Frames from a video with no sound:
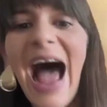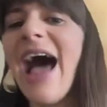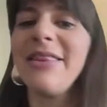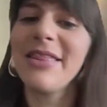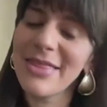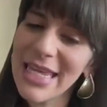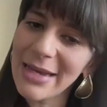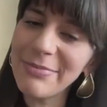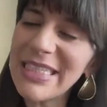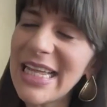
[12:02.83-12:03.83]
And the
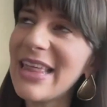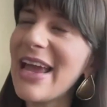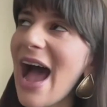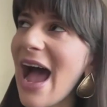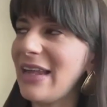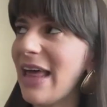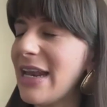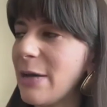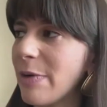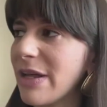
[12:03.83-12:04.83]
themes that they
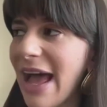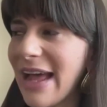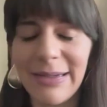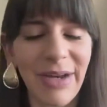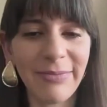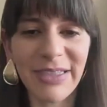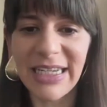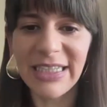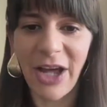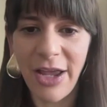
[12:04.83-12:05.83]
highlighted were that sometimes
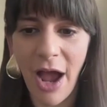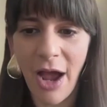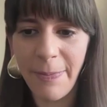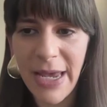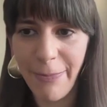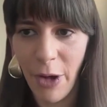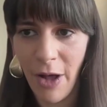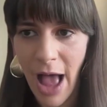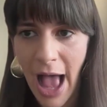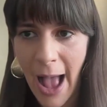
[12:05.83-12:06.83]
they saw young
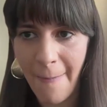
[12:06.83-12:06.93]
people